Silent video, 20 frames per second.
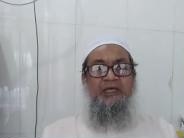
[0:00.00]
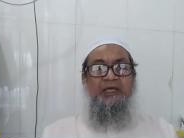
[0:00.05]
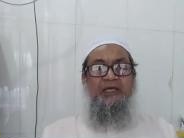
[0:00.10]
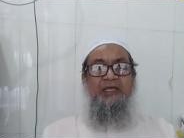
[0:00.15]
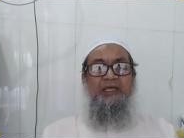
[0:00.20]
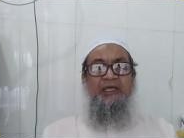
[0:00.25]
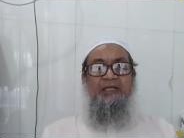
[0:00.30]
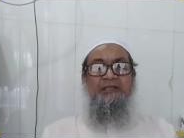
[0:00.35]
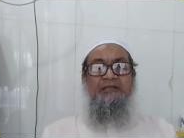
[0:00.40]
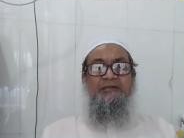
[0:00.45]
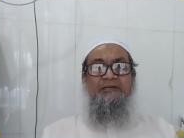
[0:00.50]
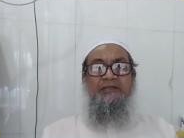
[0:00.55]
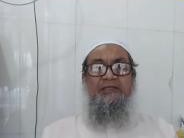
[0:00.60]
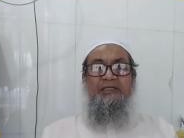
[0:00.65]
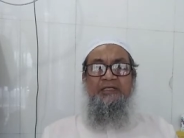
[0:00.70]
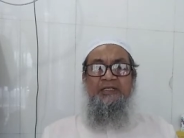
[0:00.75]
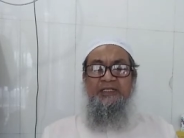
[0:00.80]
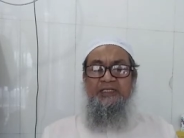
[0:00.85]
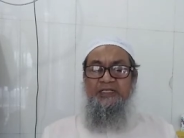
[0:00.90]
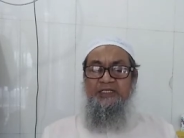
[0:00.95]
And
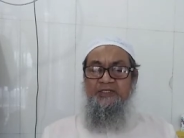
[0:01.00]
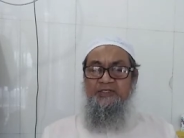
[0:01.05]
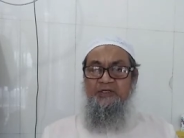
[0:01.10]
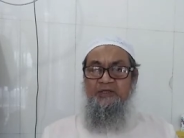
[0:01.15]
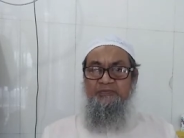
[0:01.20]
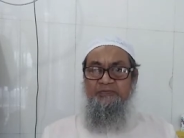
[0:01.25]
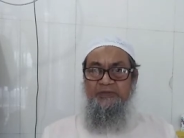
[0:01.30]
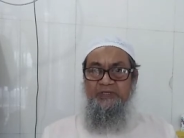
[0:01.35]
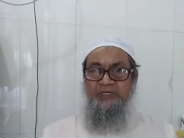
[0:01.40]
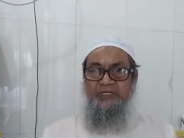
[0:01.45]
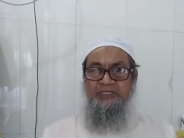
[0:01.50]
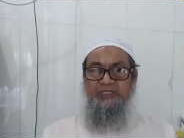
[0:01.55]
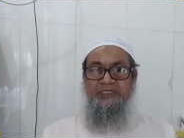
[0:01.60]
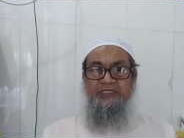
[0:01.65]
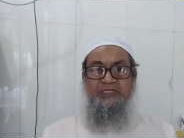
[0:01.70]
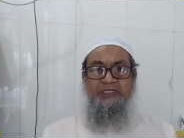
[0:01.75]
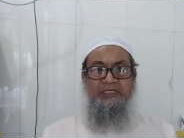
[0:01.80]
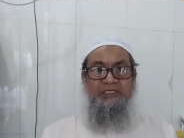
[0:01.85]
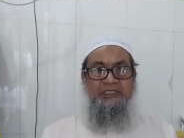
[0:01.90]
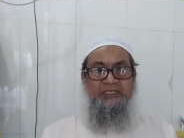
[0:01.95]
in case of
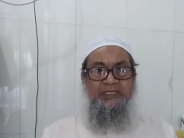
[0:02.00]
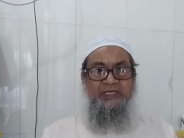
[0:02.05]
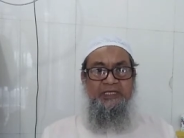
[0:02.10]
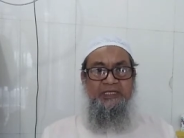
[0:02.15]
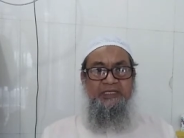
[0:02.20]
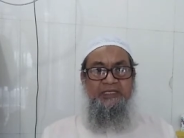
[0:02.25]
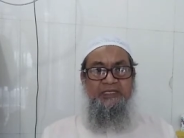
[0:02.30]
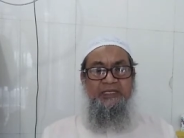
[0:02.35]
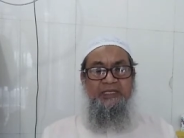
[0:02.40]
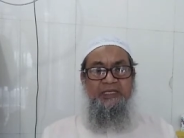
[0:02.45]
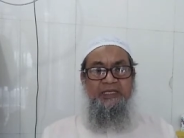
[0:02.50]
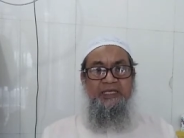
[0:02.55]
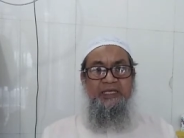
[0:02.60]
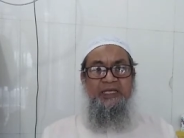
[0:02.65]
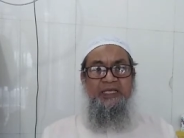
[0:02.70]
ACEI,